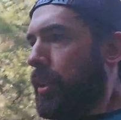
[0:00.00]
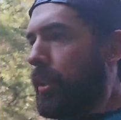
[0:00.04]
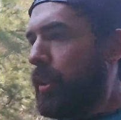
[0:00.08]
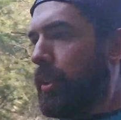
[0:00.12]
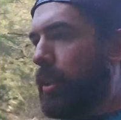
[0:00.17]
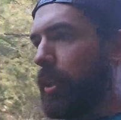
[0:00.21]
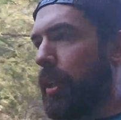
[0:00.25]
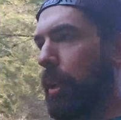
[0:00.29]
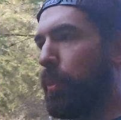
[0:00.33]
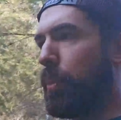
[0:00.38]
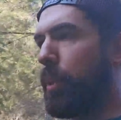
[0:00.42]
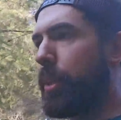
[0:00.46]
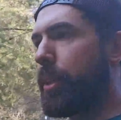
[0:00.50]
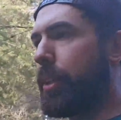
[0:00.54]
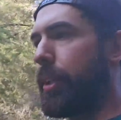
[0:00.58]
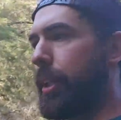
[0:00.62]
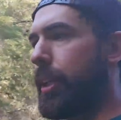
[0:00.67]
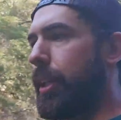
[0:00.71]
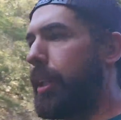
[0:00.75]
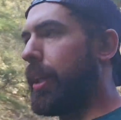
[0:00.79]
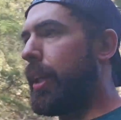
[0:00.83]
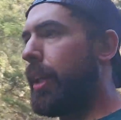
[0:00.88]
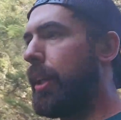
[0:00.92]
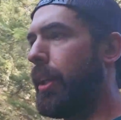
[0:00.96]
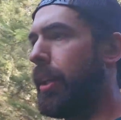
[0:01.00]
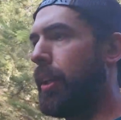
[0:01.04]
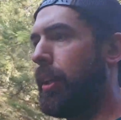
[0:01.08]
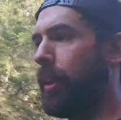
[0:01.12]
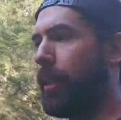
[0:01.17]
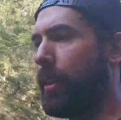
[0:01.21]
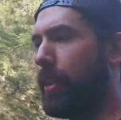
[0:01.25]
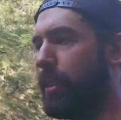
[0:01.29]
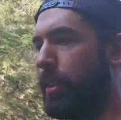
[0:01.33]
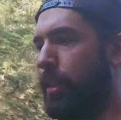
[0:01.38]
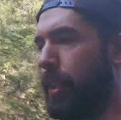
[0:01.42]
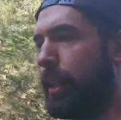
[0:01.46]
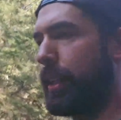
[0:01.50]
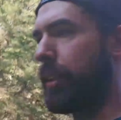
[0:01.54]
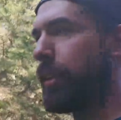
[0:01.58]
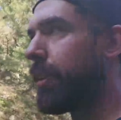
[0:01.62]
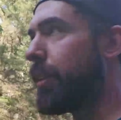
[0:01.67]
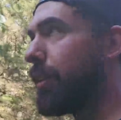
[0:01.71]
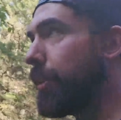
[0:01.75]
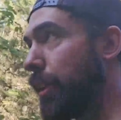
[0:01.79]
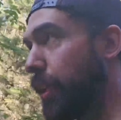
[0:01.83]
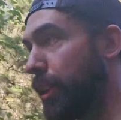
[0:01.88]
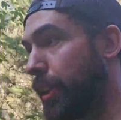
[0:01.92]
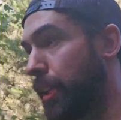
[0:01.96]
I wonder,
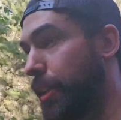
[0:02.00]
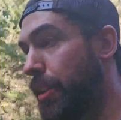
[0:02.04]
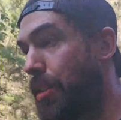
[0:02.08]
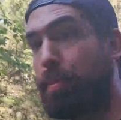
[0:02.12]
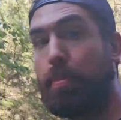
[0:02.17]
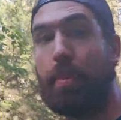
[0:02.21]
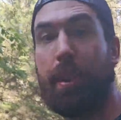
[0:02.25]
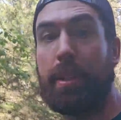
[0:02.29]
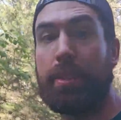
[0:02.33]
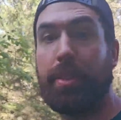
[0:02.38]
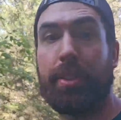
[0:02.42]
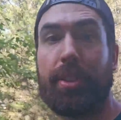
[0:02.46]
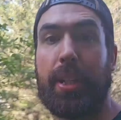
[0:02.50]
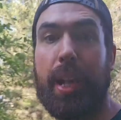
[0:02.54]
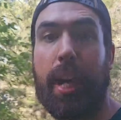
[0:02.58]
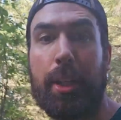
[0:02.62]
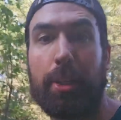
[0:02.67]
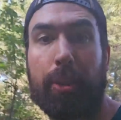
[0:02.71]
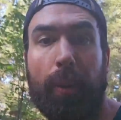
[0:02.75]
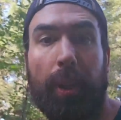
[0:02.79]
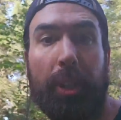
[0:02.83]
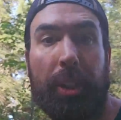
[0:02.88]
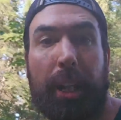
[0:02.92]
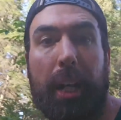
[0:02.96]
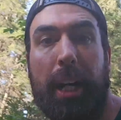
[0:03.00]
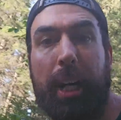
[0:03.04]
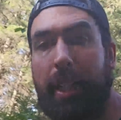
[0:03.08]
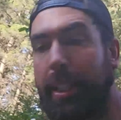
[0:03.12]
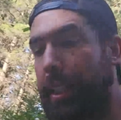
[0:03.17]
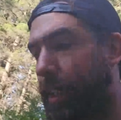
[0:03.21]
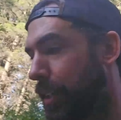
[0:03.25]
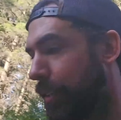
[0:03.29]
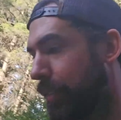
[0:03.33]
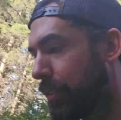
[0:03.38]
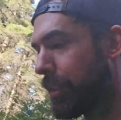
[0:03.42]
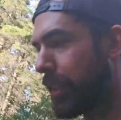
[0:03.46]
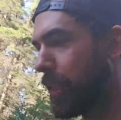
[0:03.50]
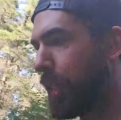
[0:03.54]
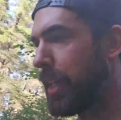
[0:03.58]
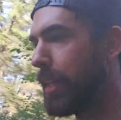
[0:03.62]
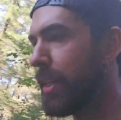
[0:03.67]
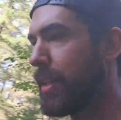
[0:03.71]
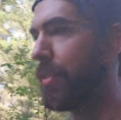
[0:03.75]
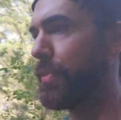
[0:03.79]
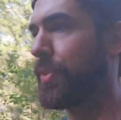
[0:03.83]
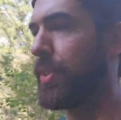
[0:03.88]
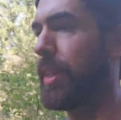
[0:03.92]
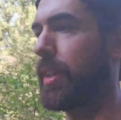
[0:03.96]
like, there could have been Sasquatch hiding out in
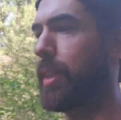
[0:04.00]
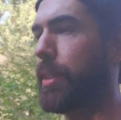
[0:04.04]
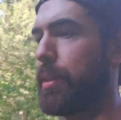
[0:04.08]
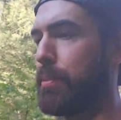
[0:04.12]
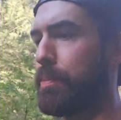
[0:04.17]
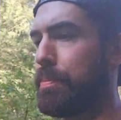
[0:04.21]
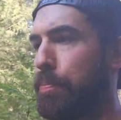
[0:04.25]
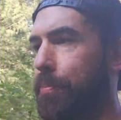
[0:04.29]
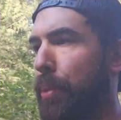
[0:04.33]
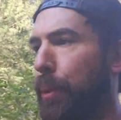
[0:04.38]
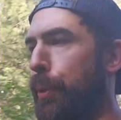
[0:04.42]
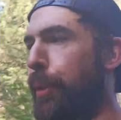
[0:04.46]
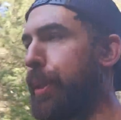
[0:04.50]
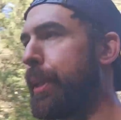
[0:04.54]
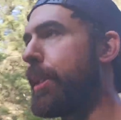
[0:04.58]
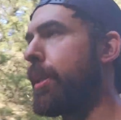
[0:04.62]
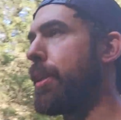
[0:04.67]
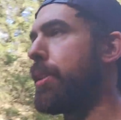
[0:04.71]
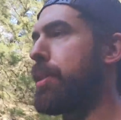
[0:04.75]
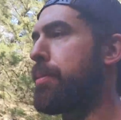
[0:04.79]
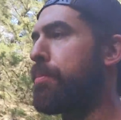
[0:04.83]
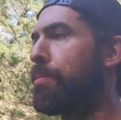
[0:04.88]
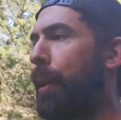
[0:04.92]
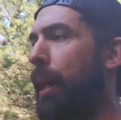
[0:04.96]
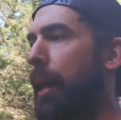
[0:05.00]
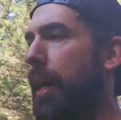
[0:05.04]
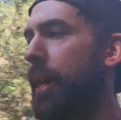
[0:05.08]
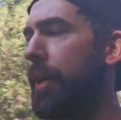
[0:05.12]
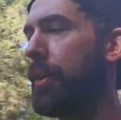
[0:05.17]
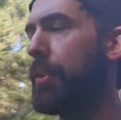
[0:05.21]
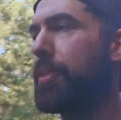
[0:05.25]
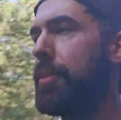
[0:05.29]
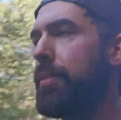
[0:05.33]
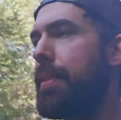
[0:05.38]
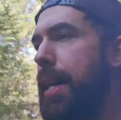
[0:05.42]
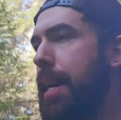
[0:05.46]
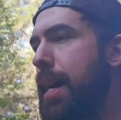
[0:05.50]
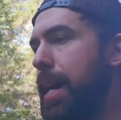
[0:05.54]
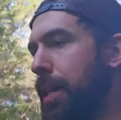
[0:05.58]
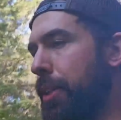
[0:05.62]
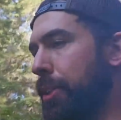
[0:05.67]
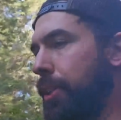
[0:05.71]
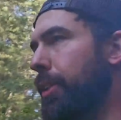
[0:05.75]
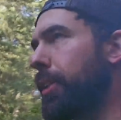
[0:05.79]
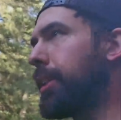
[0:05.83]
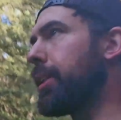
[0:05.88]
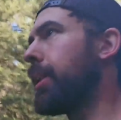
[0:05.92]
caves that got buried under piles of ash.